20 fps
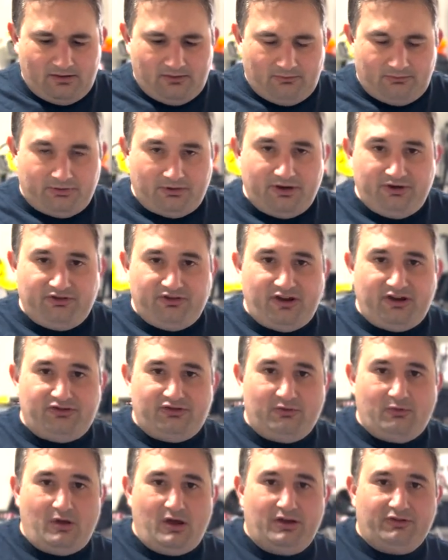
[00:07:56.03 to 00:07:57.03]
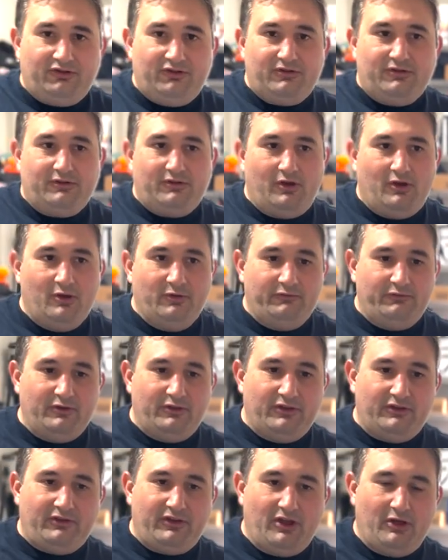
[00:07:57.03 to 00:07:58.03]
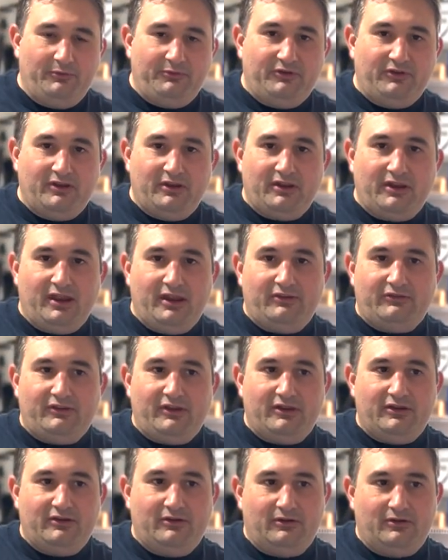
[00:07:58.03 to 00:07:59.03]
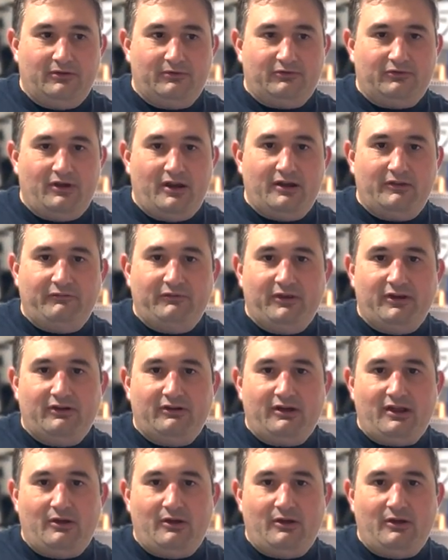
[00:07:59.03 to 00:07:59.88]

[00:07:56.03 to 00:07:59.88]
appreciate you watching. Hopefully this helps you in case that you're trying to figure